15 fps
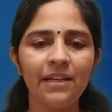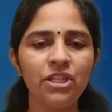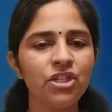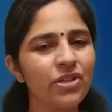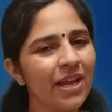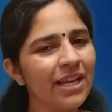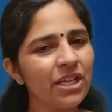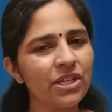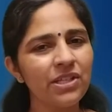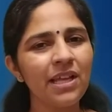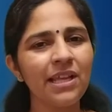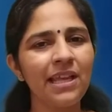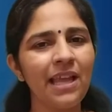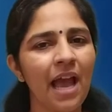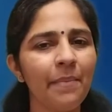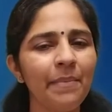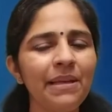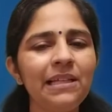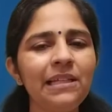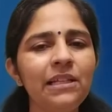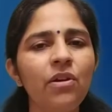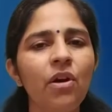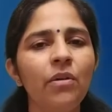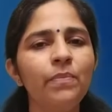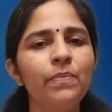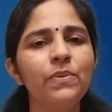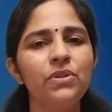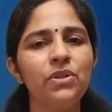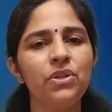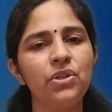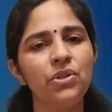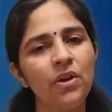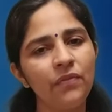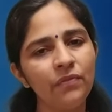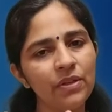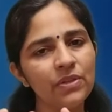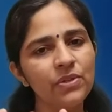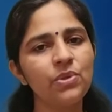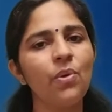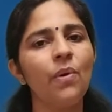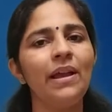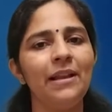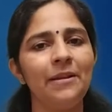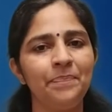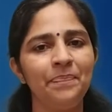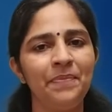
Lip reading: change the chemical composition of the soil.